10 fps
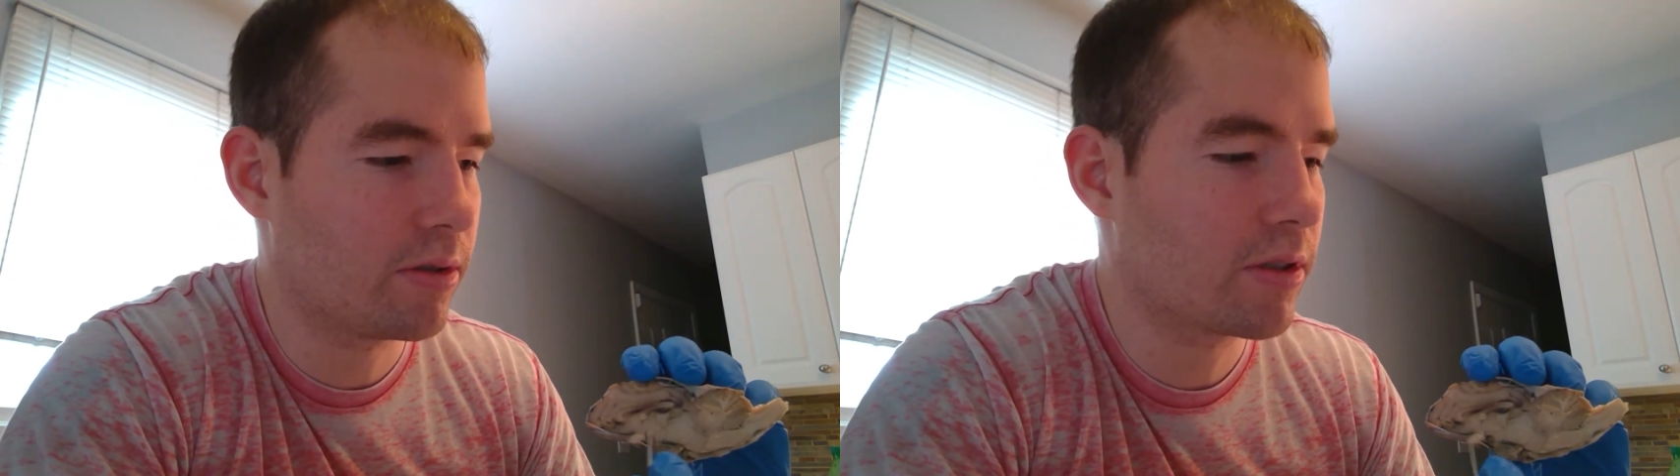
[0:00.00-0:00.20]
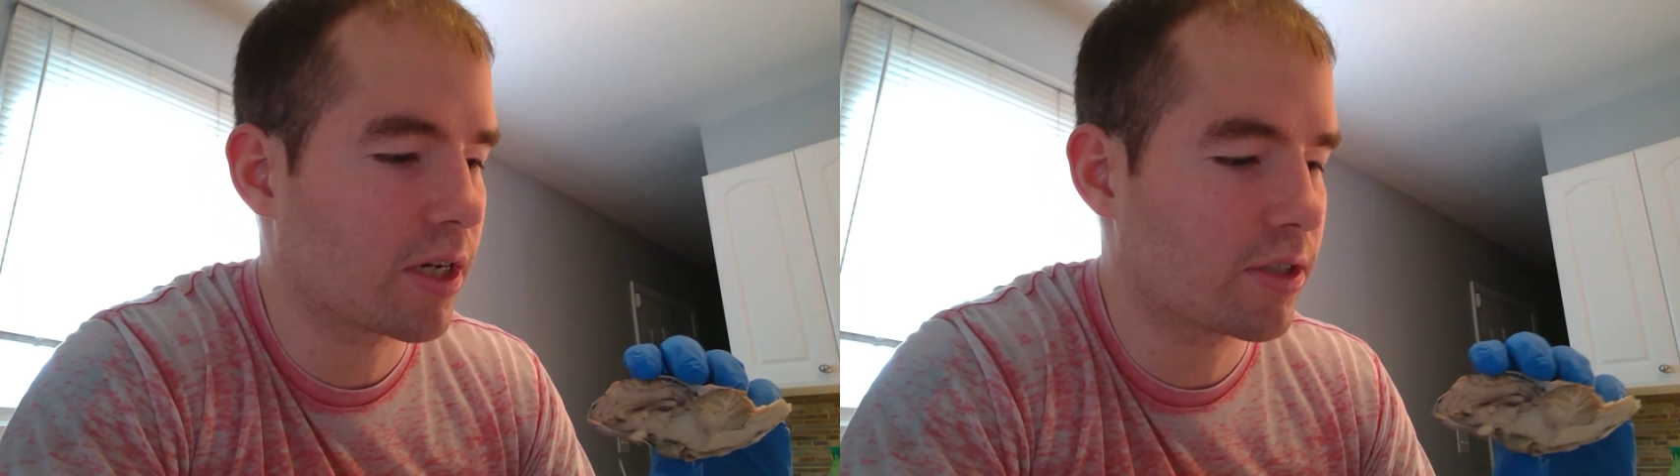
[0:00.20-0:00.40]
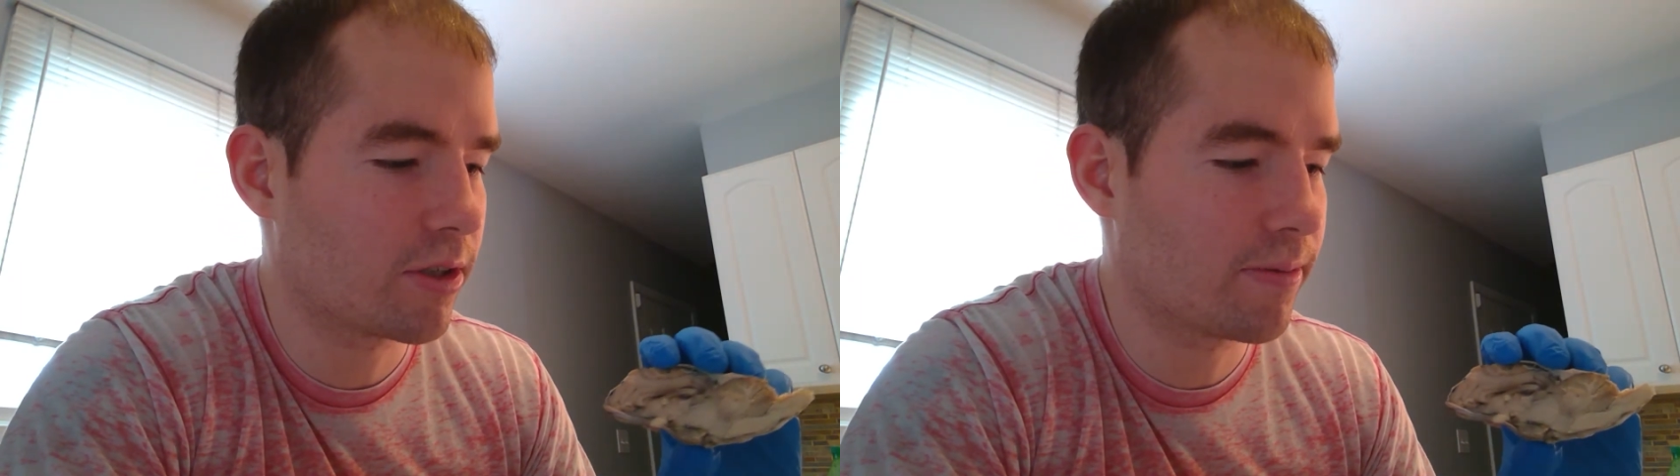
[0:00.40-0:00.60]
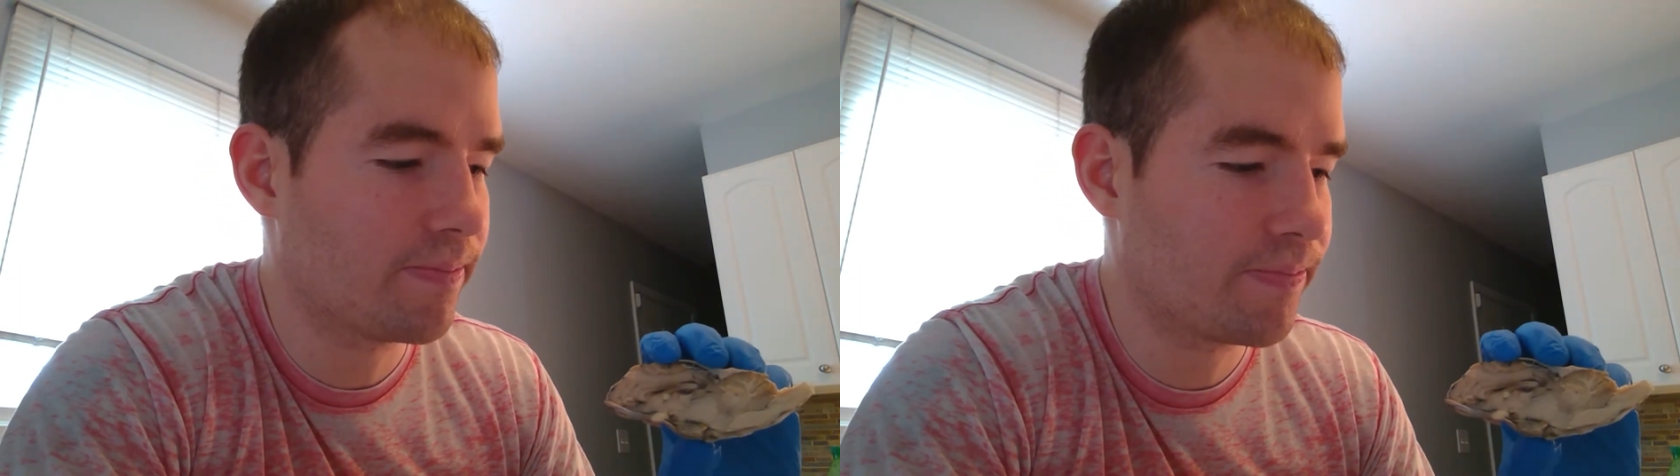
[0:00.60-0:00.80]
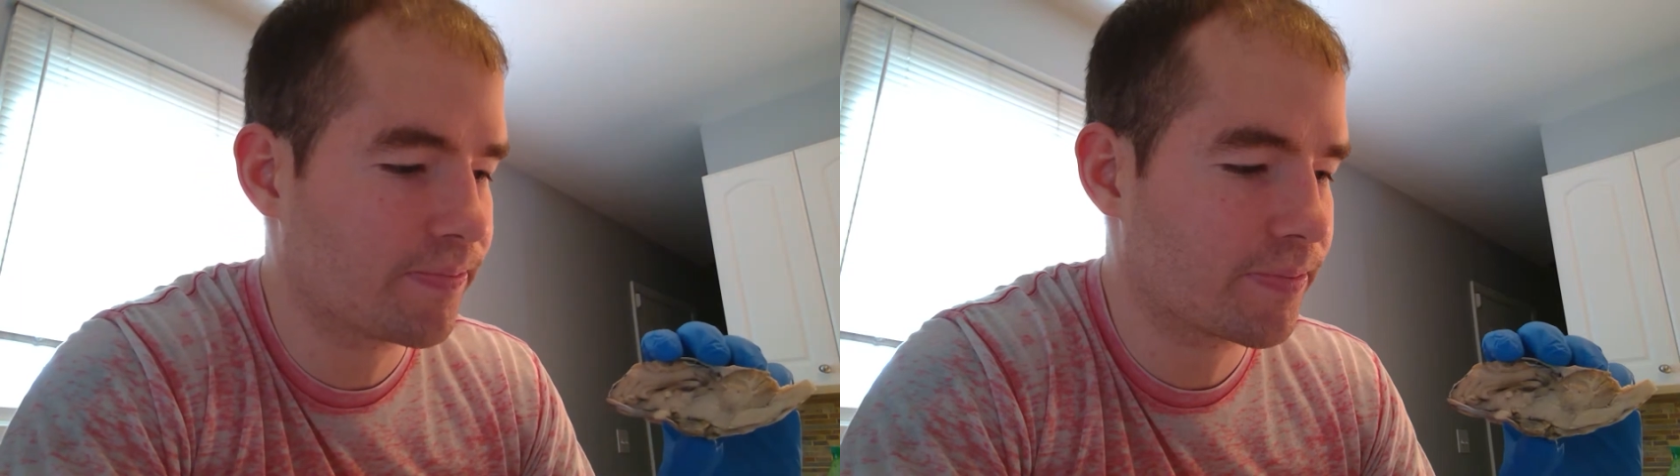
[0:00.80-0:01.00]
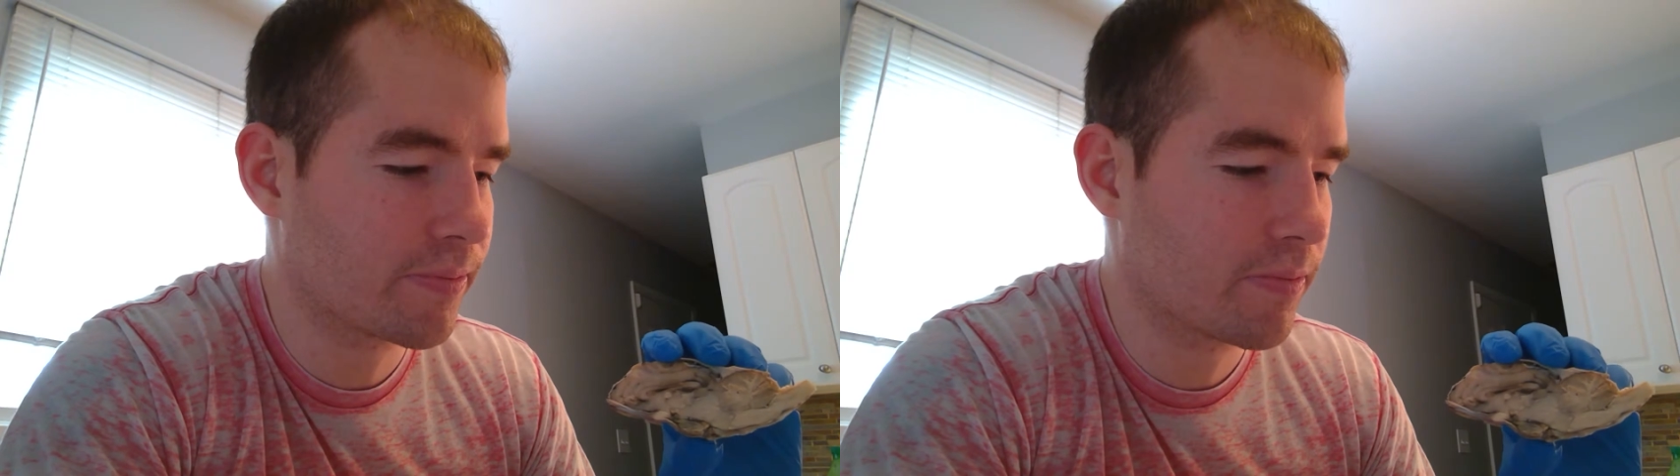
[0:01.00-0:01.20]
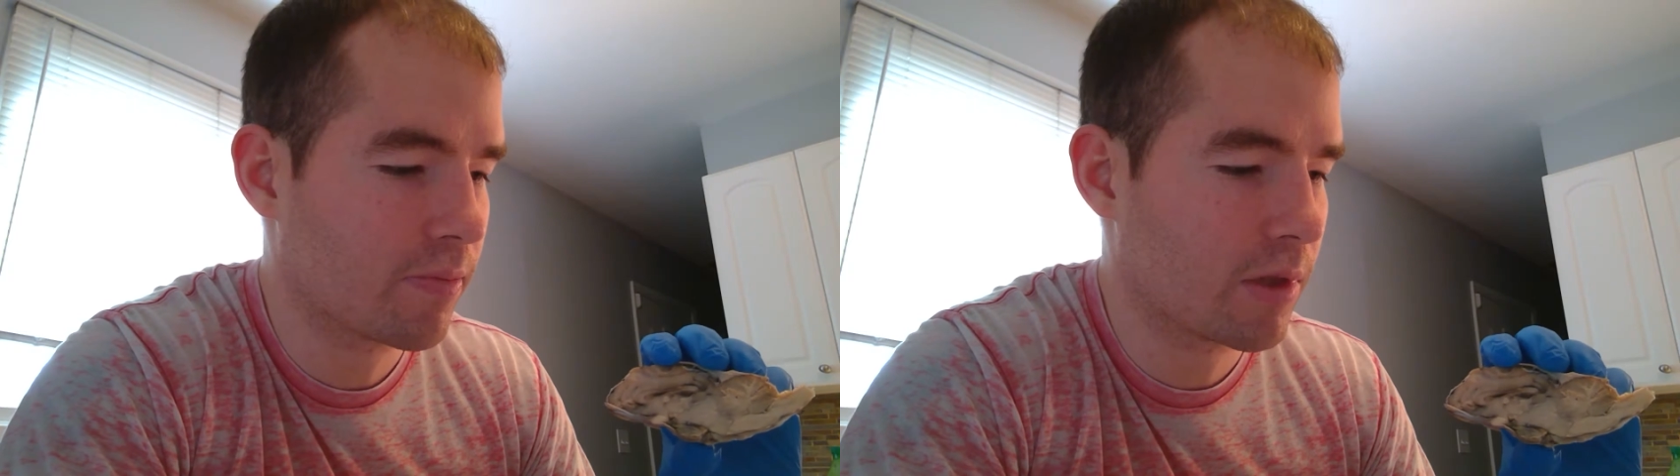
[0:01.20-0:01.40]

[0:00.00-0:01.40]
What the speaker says: section.